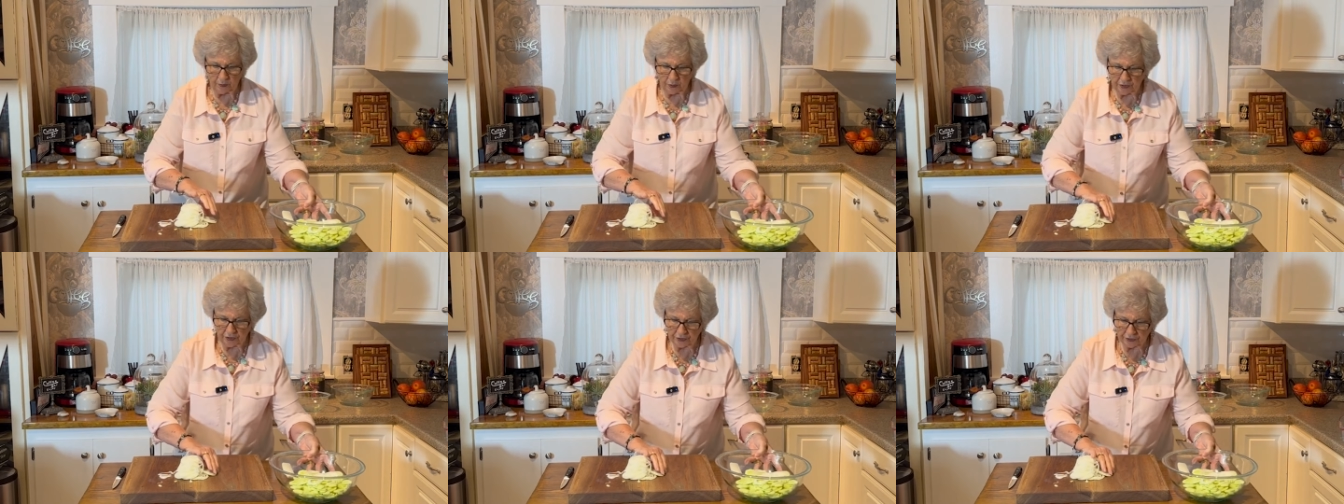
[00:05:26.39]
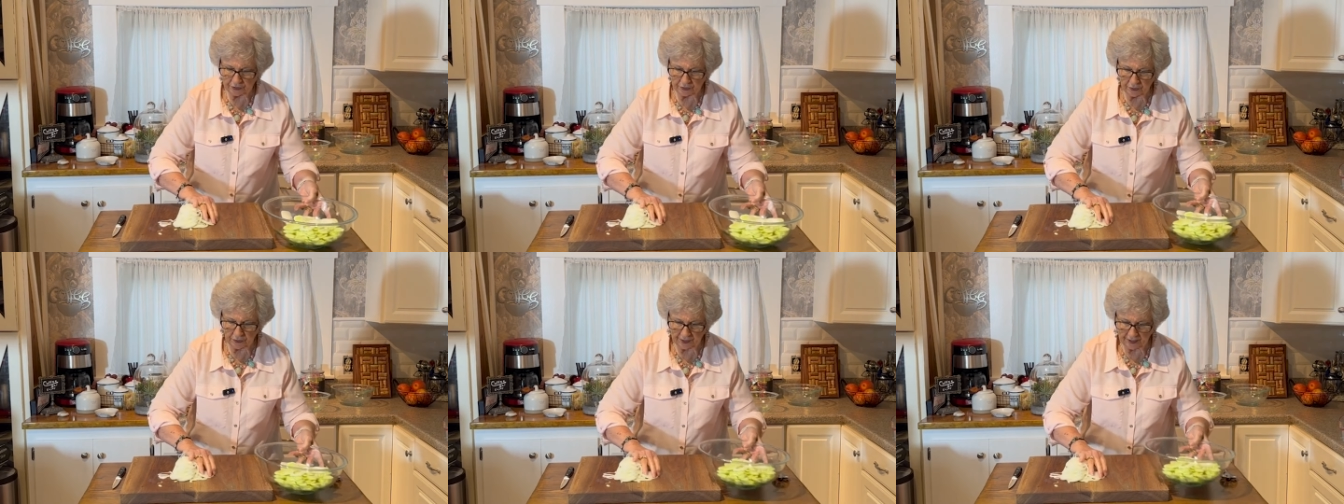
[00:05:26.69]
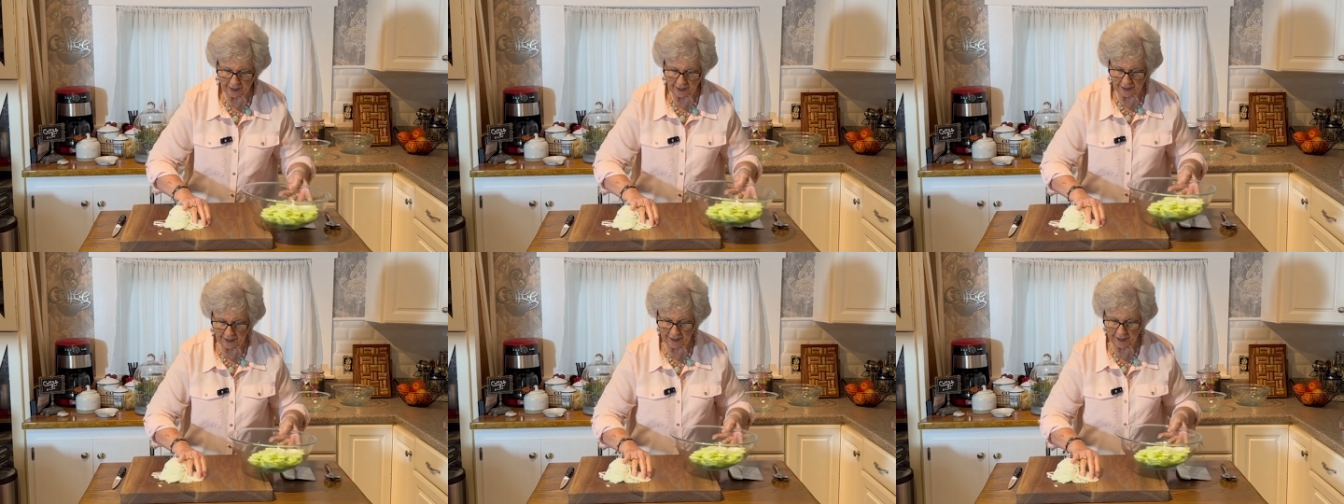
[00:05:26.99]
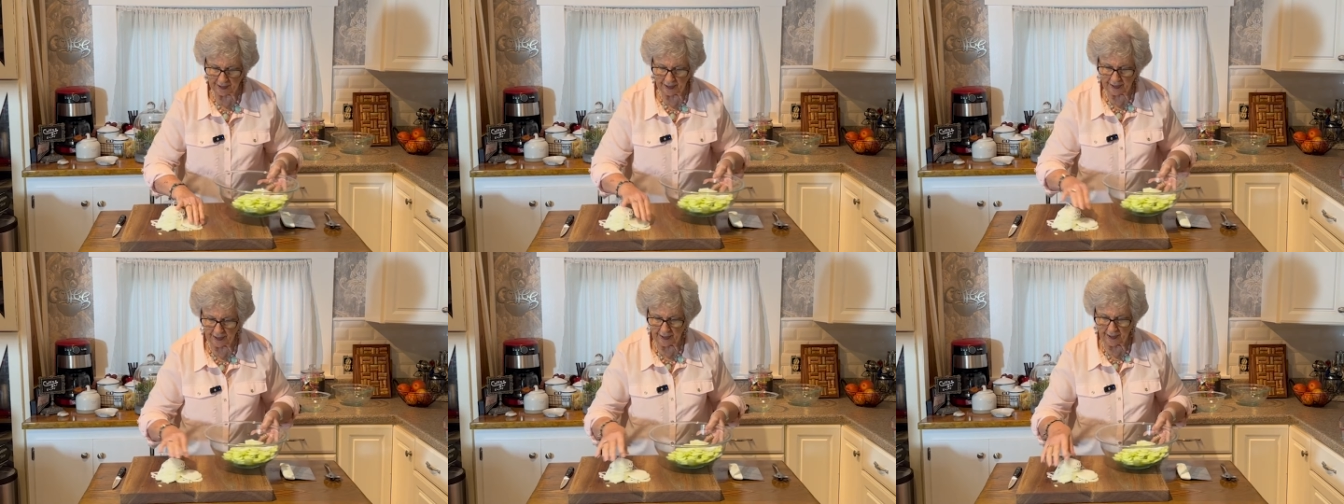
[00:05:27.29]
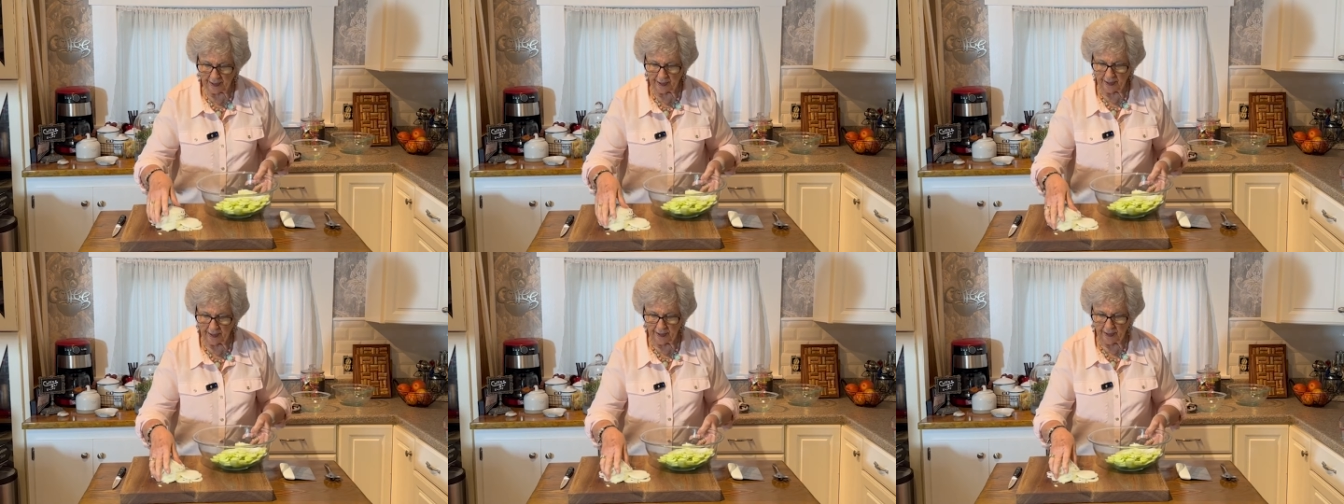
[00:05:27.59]
we're just gonna
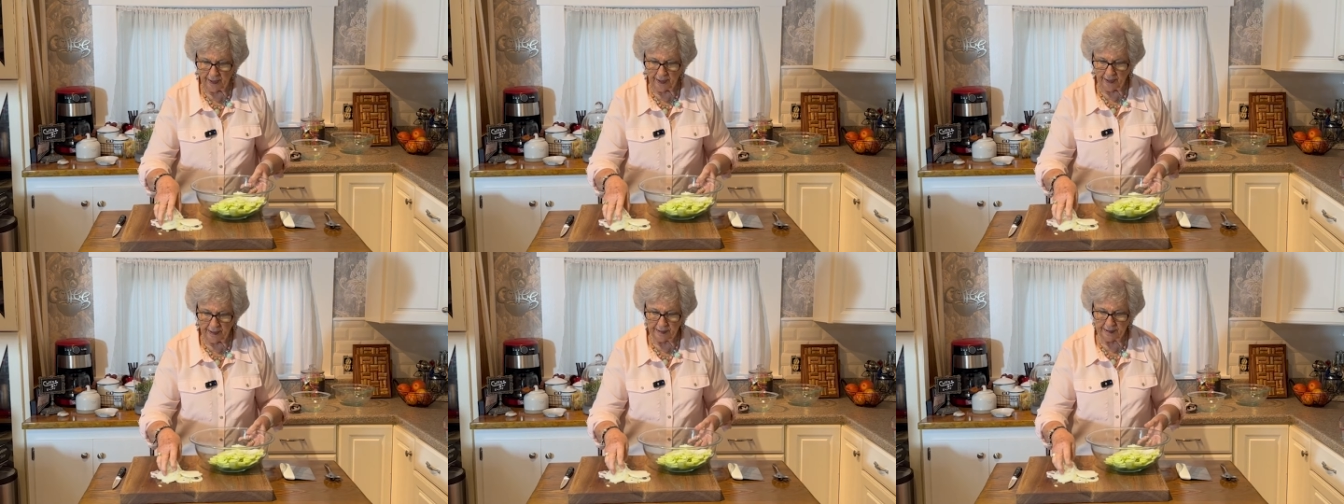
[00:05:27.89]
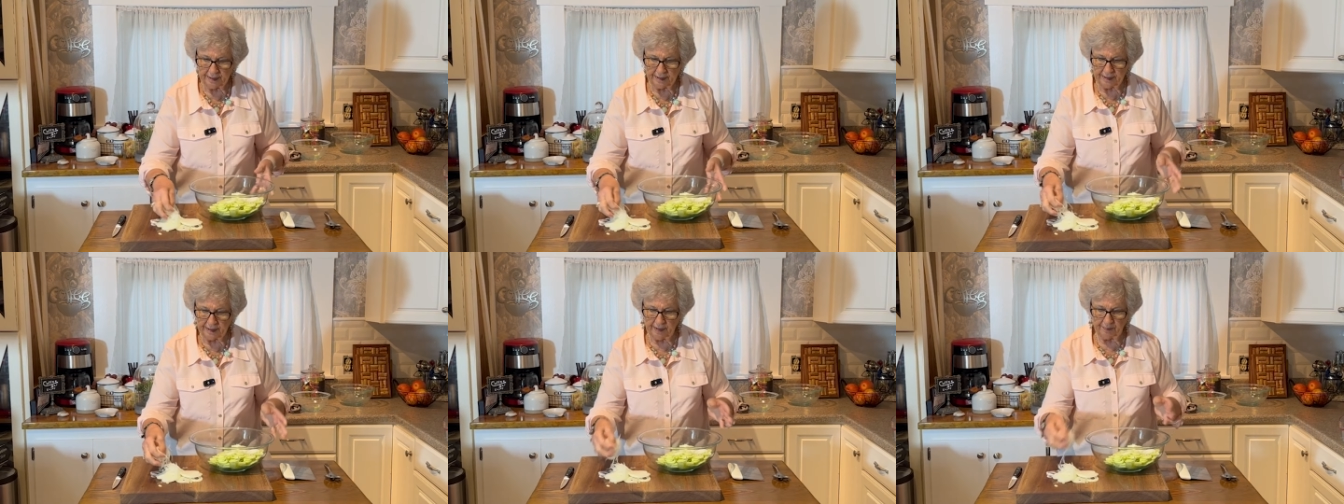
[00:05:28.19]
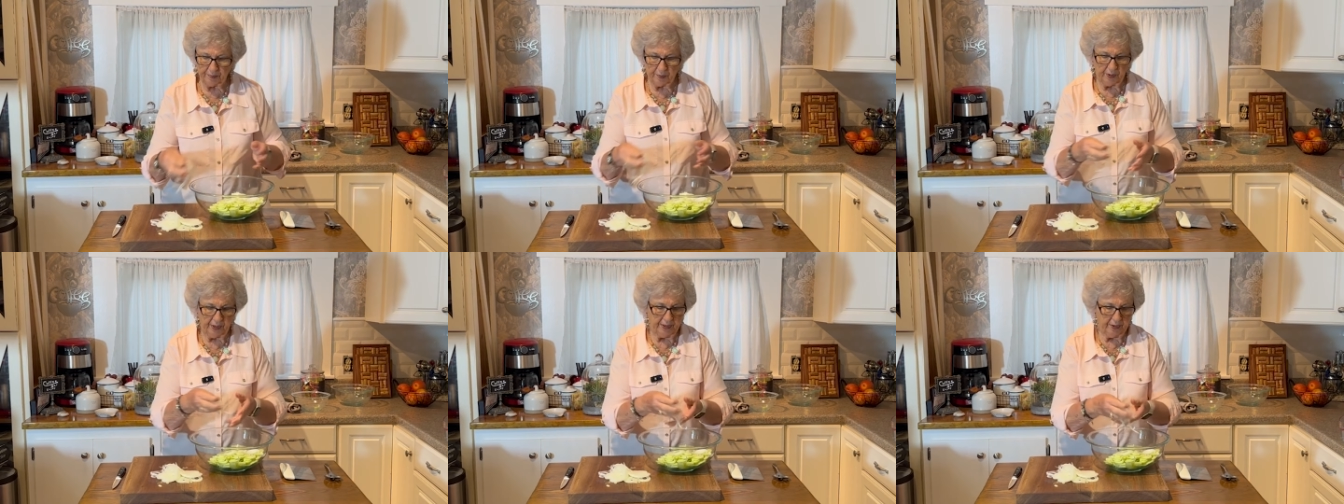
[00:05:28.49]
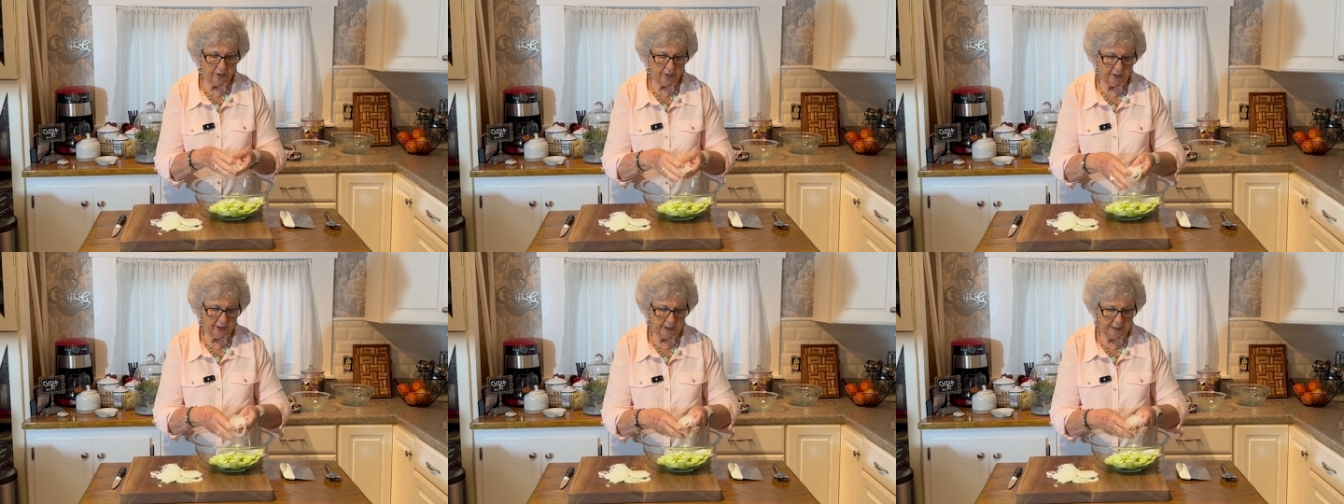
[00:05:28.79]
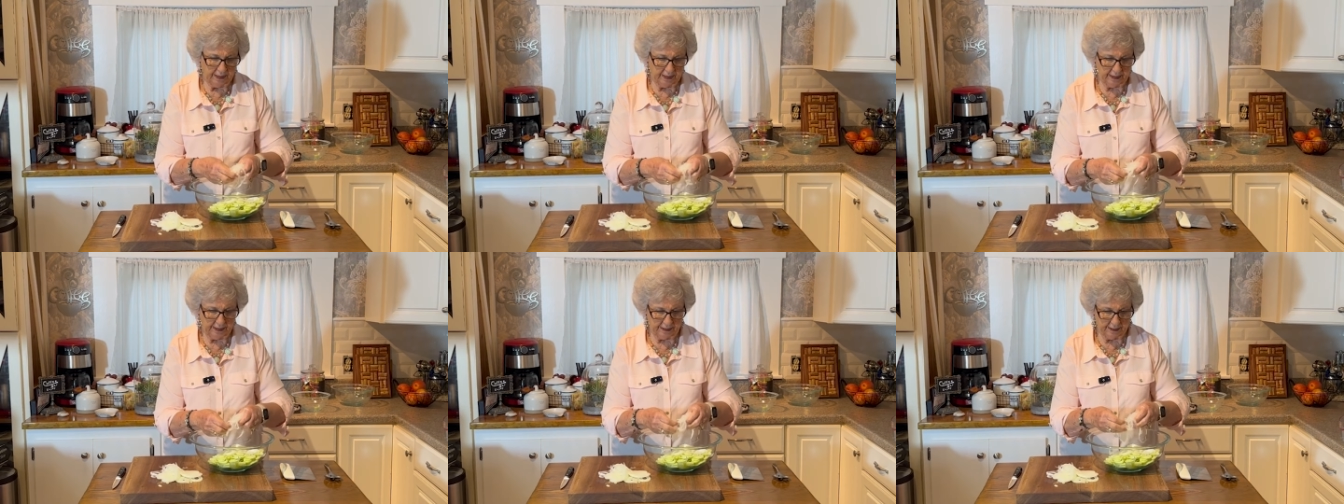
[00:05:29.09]
separate our
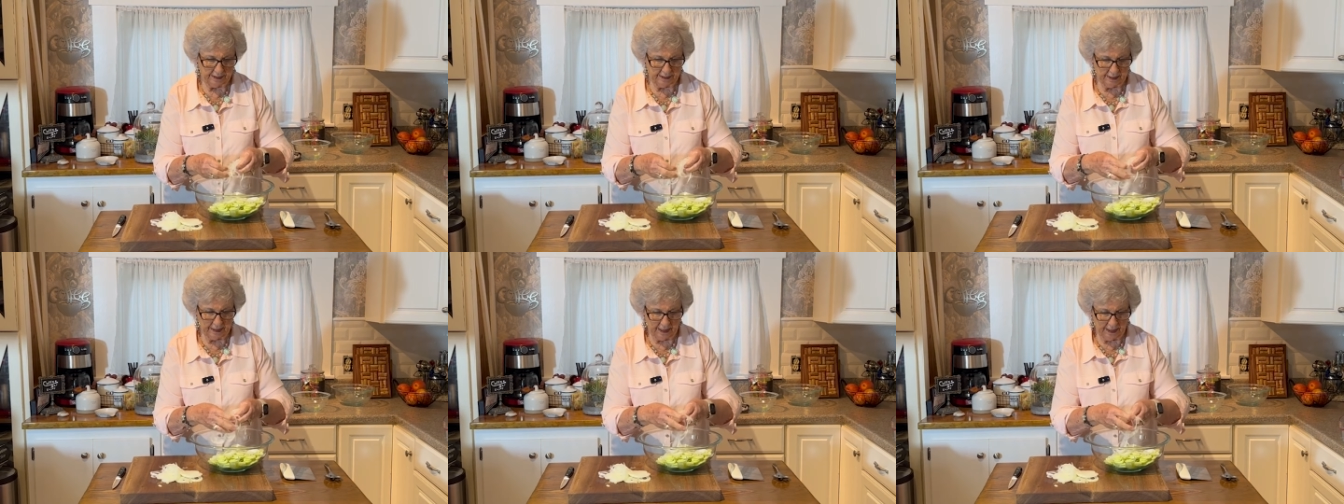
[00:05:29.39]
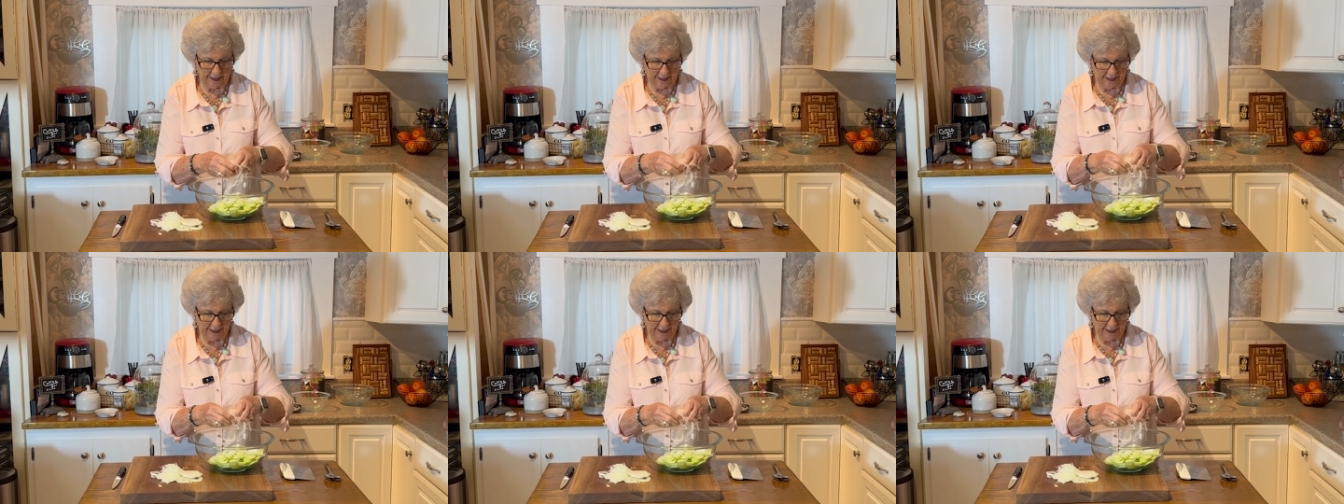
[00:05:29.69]
onion.